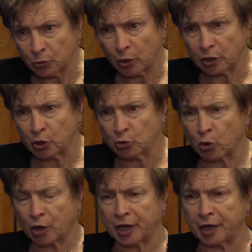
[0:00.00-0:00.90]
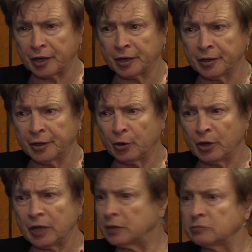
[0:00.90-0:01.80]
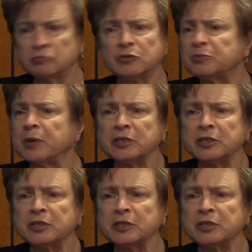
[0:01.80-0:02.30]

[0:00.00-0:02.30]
when you're working with